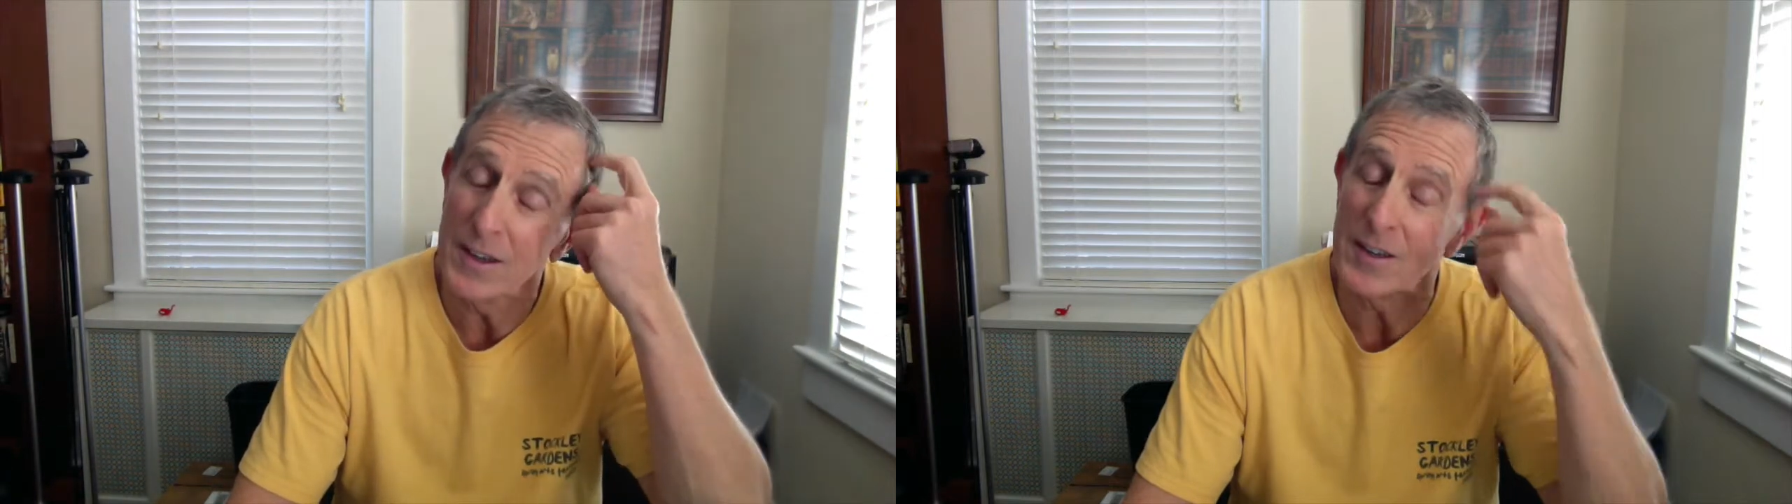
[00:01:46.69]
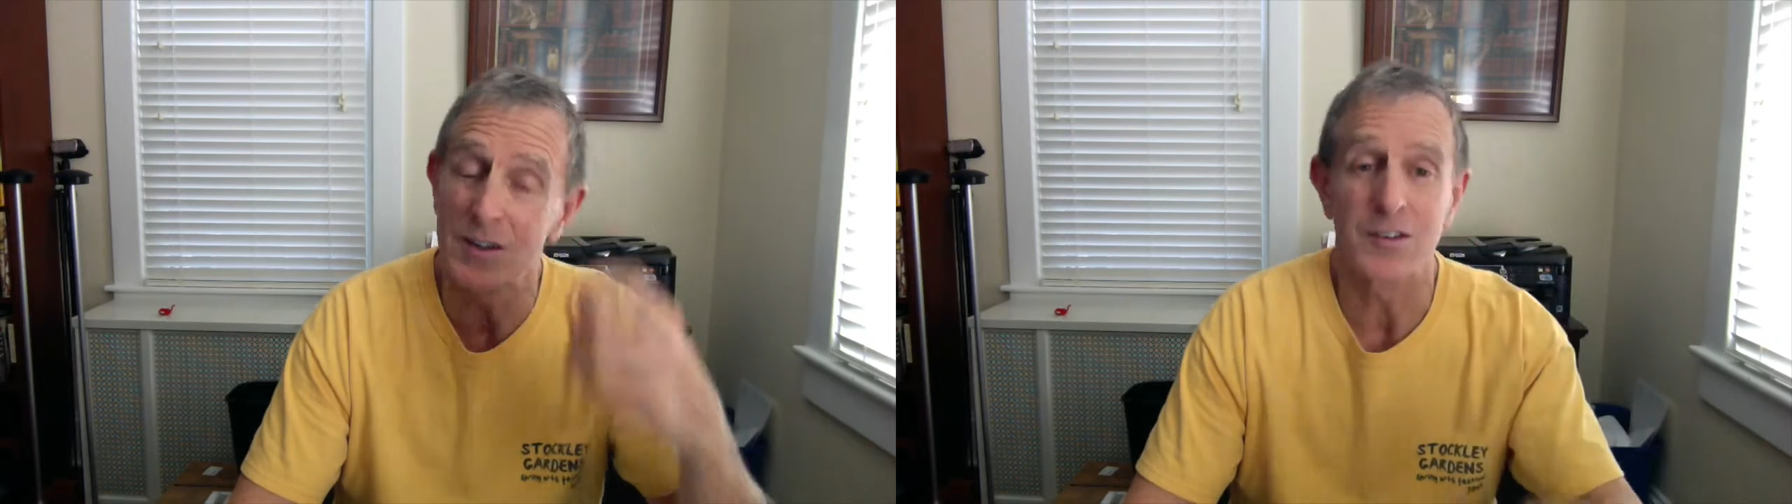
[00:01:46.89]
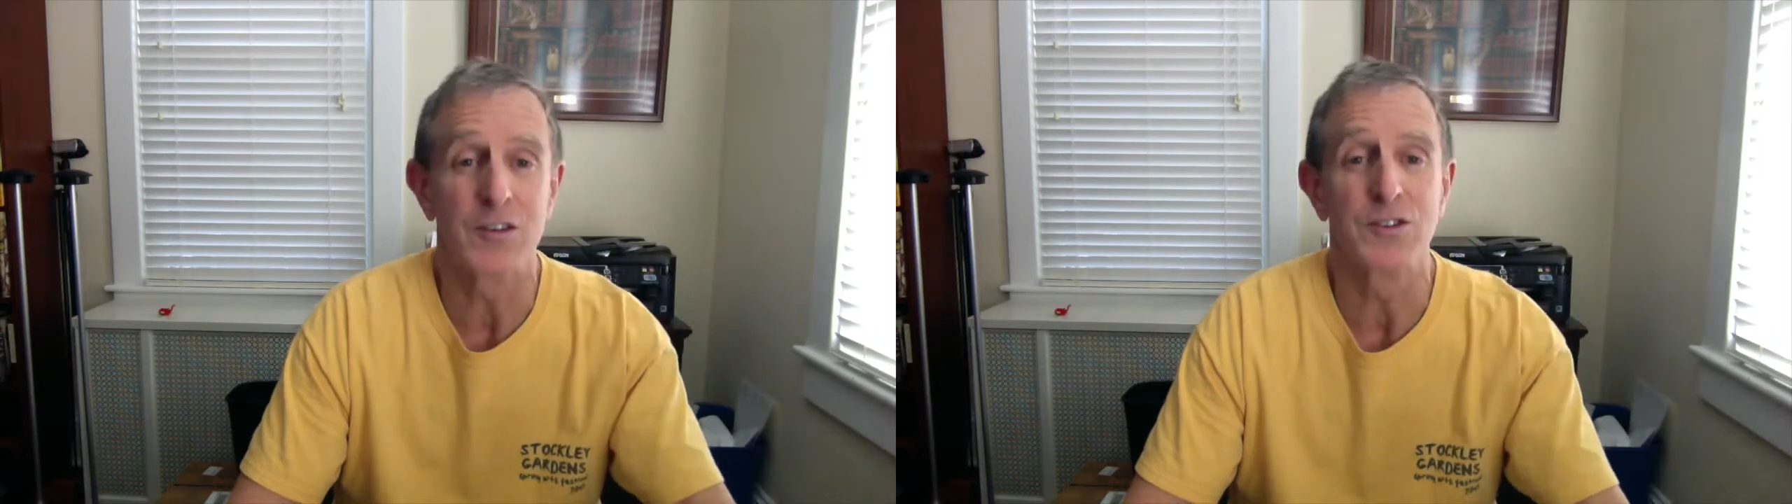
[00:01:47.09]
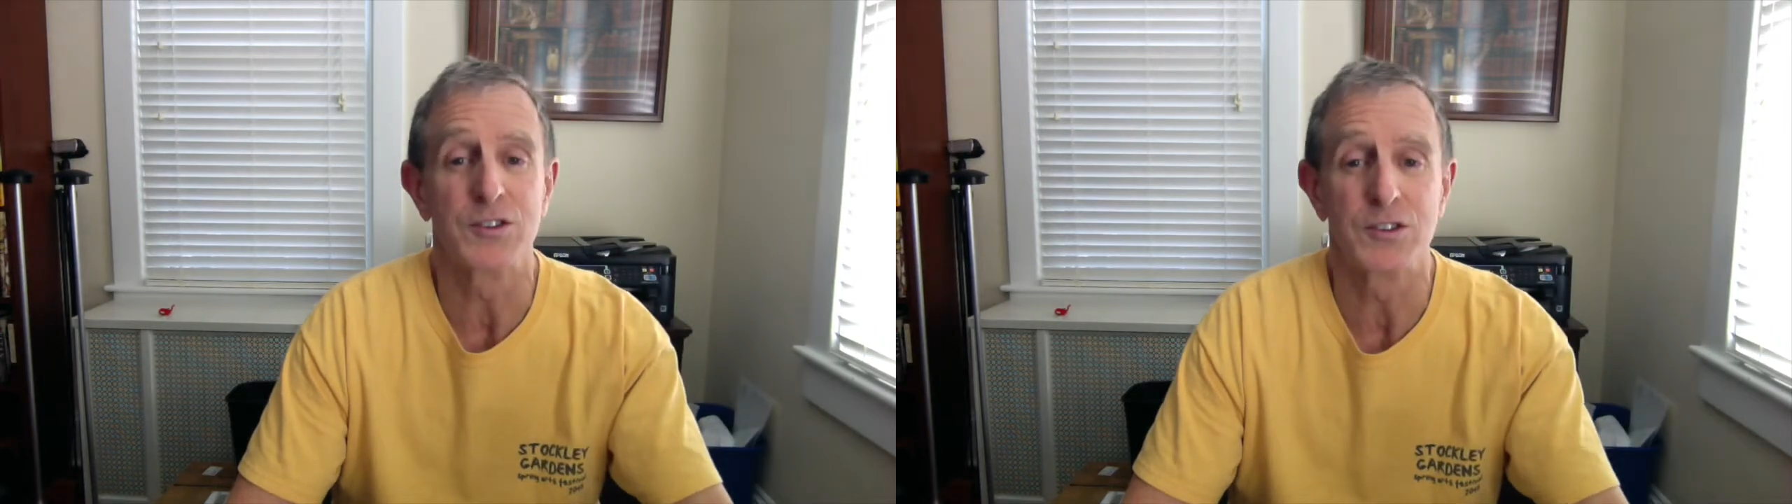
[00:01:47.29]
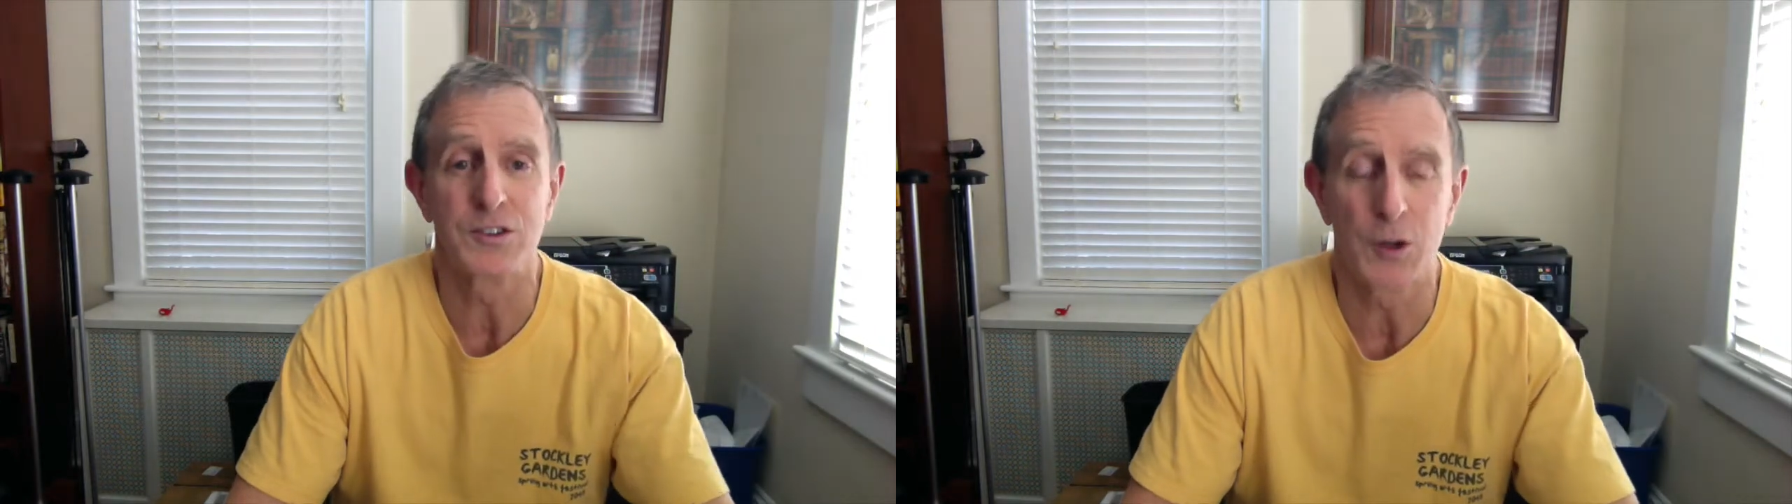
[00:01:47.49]
additional
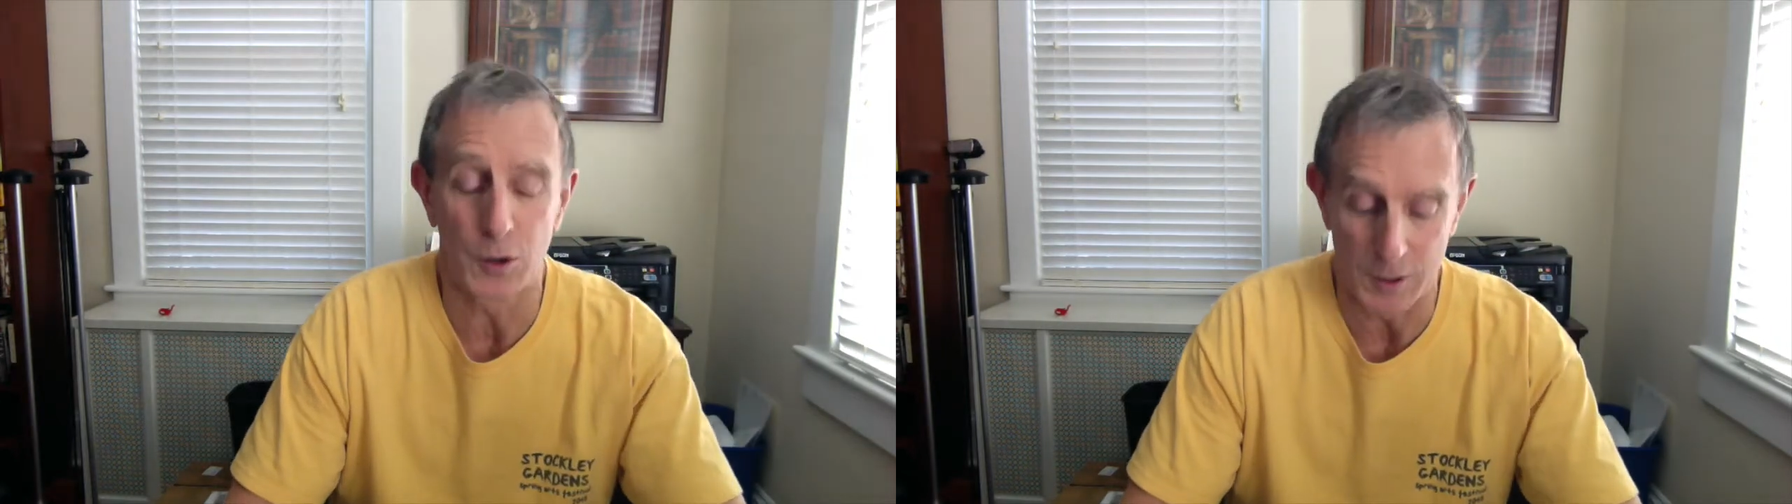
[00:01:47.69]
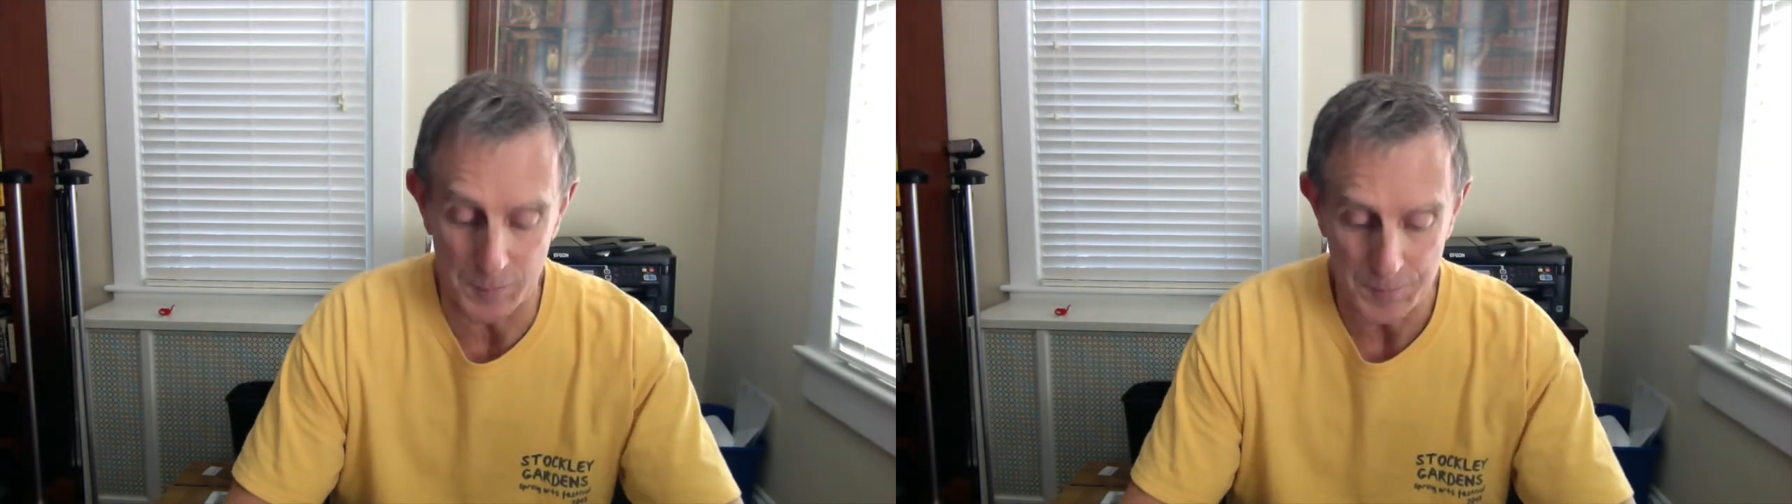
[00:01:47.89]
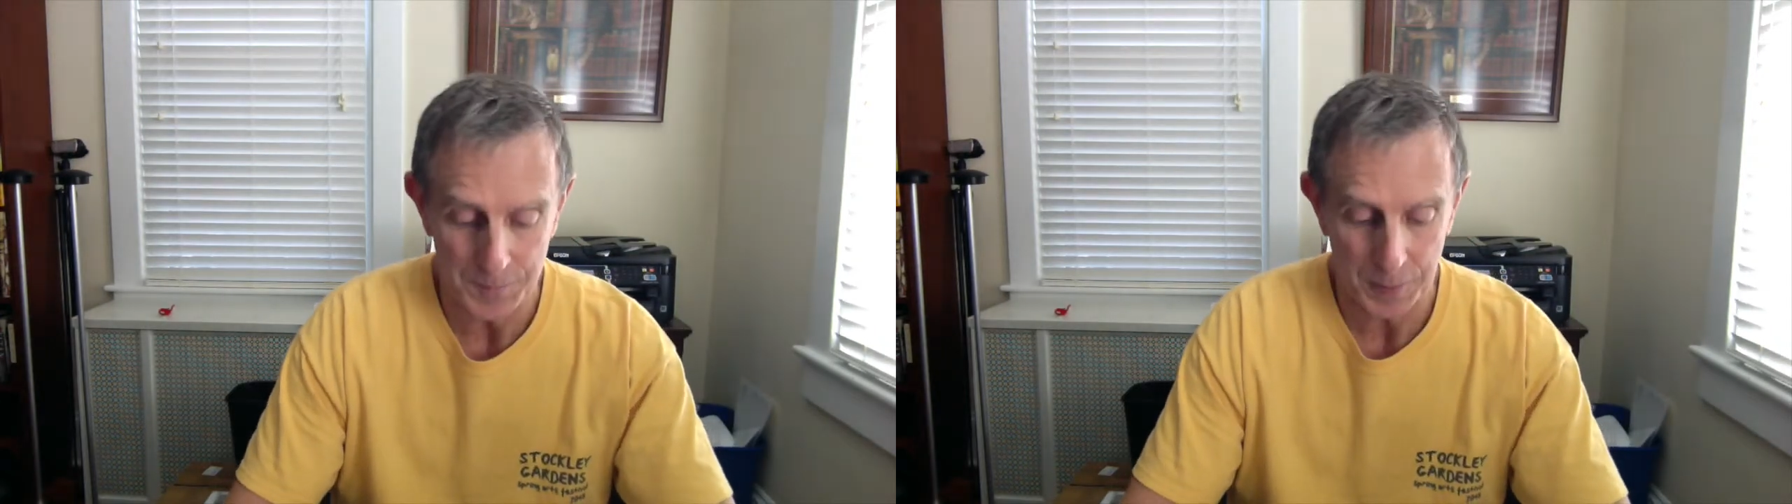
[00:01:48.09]
sodium